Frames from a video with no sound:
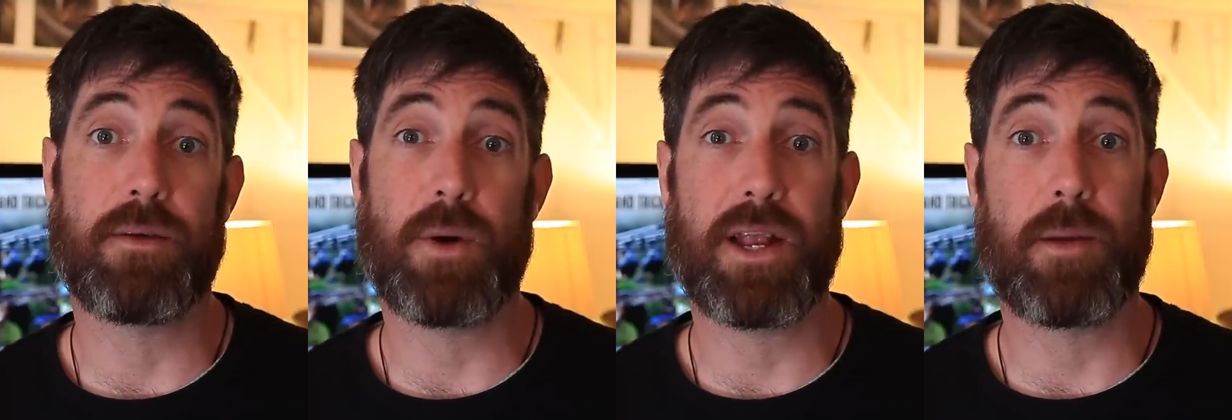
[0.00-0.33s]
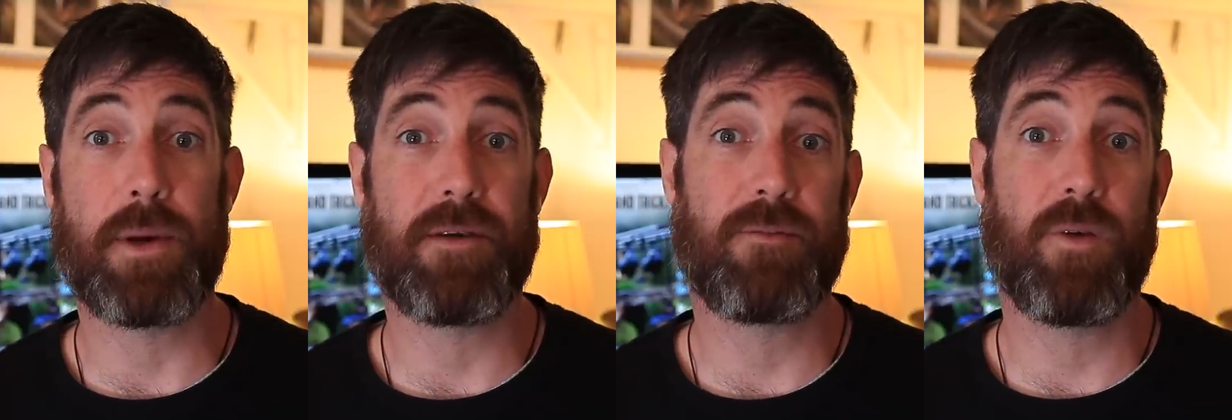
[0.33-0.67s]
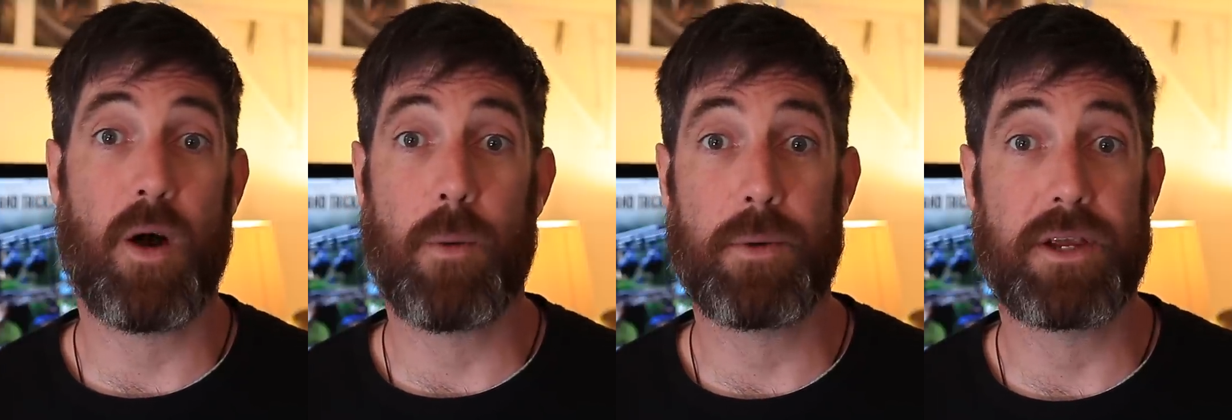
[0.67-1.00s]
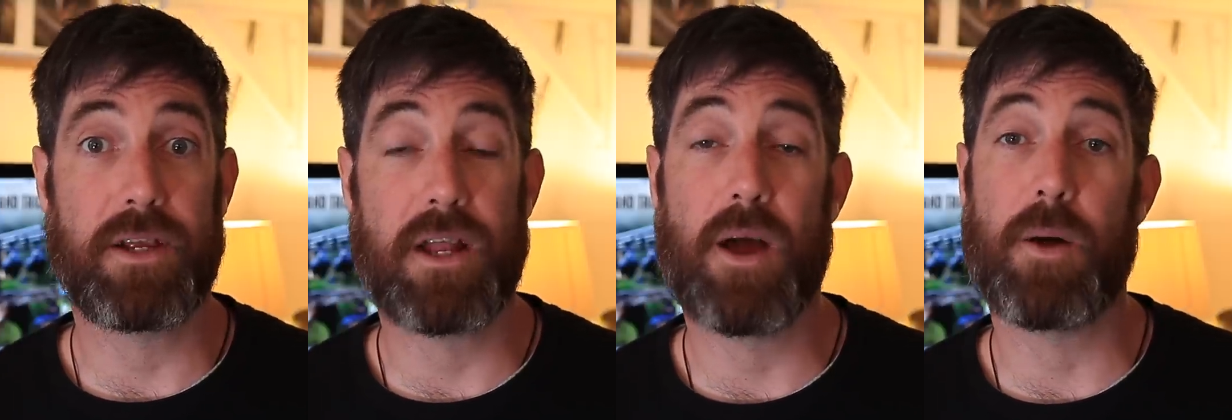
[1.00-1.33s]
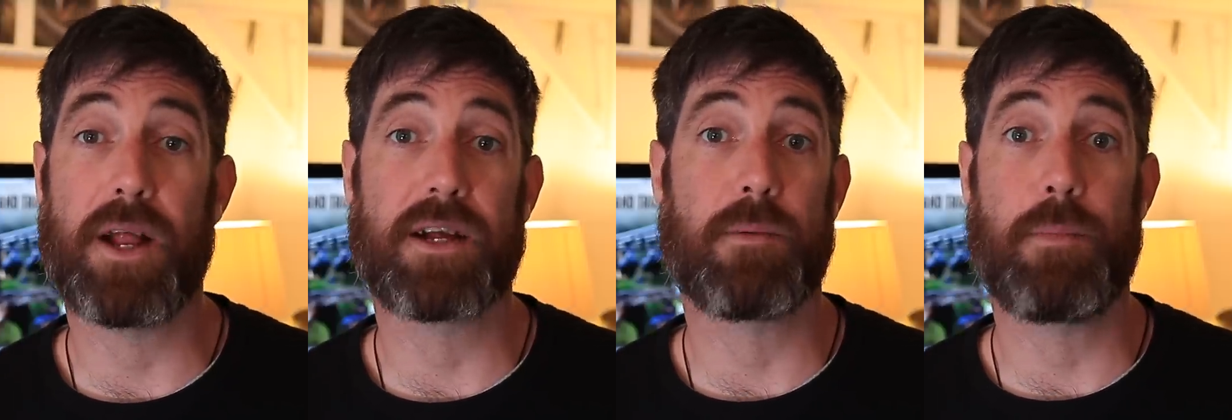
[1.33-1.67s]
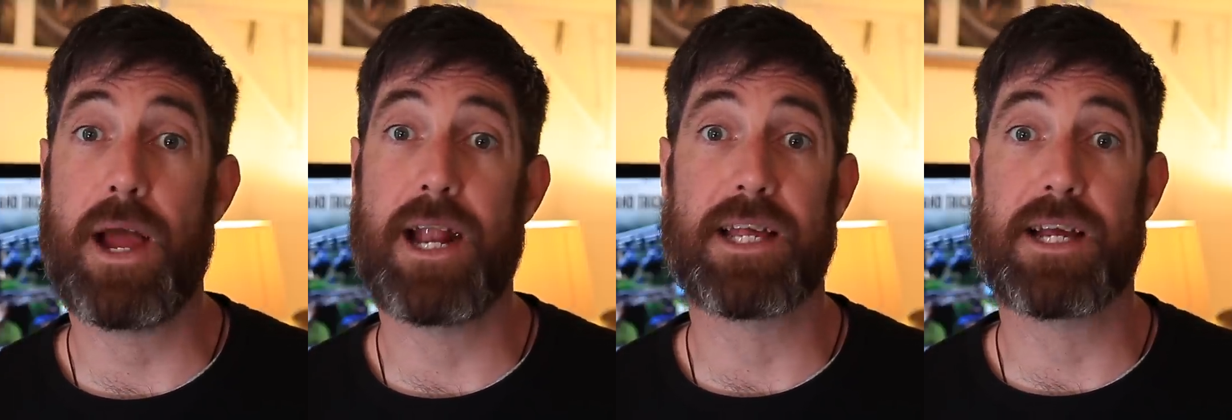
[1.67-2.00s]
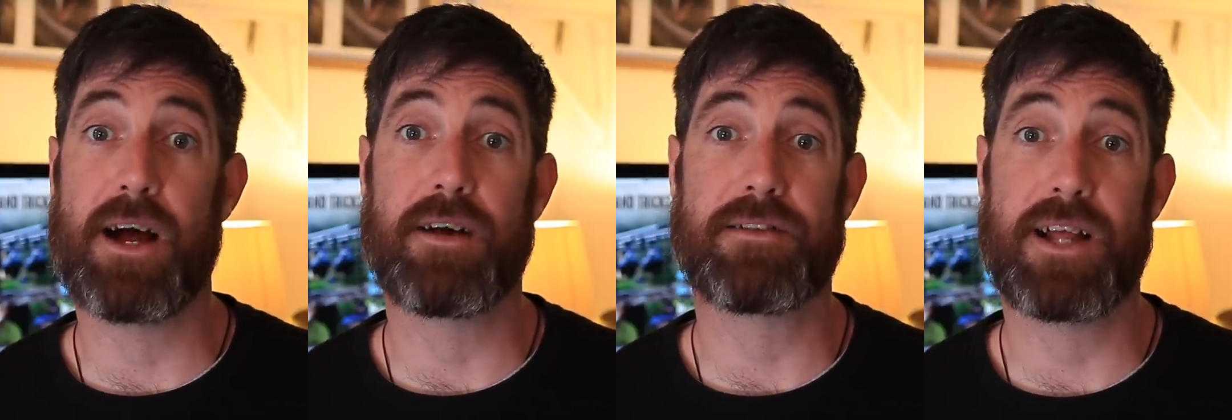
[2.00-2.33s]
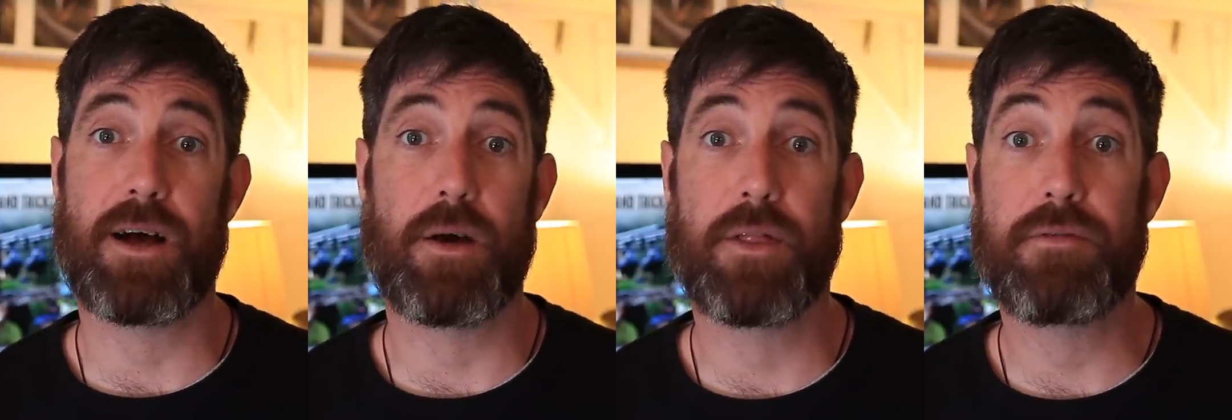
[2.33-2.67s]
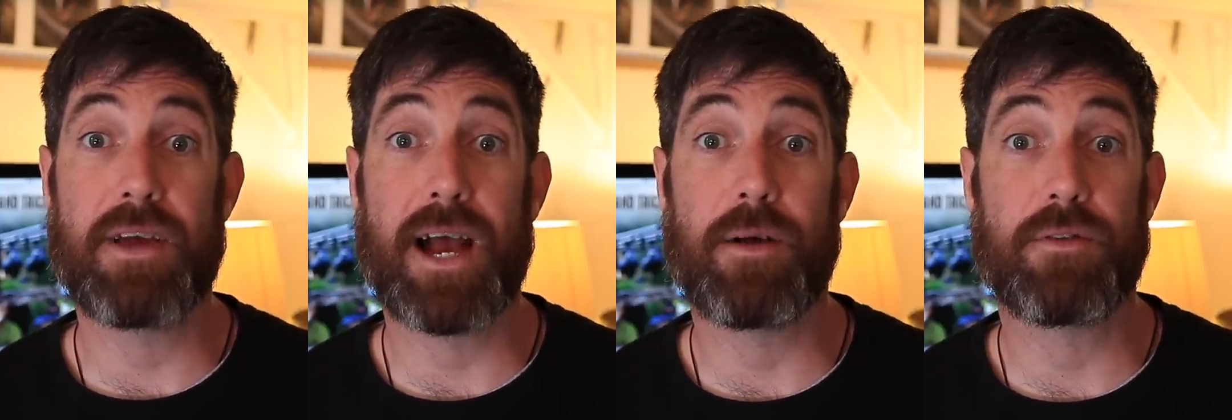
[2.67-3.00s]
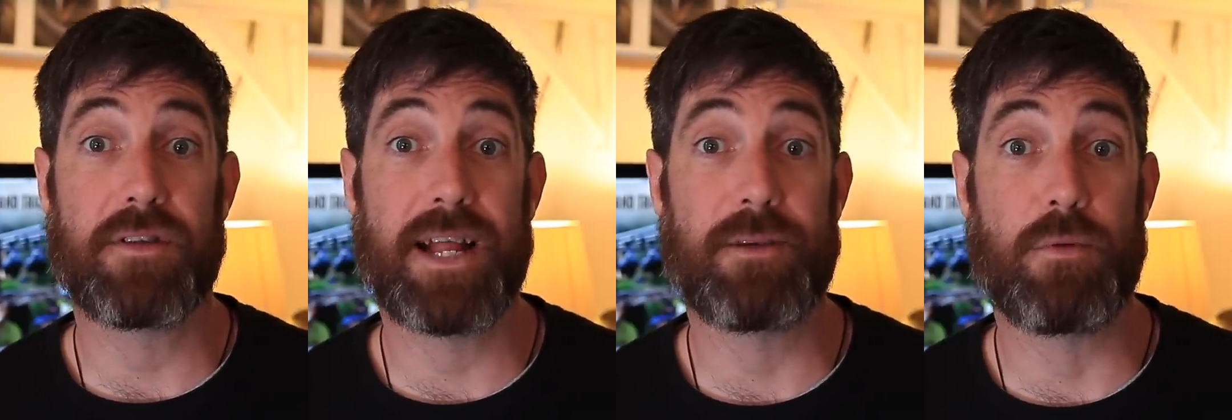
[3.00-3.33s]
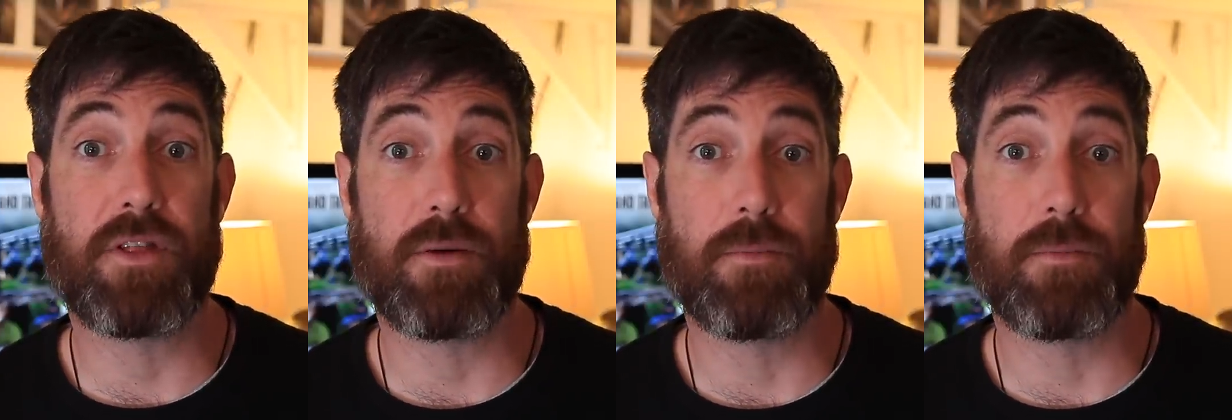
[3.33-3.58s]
They went a bit floppy, you know, and I could barely cast out a 3 ounce lead with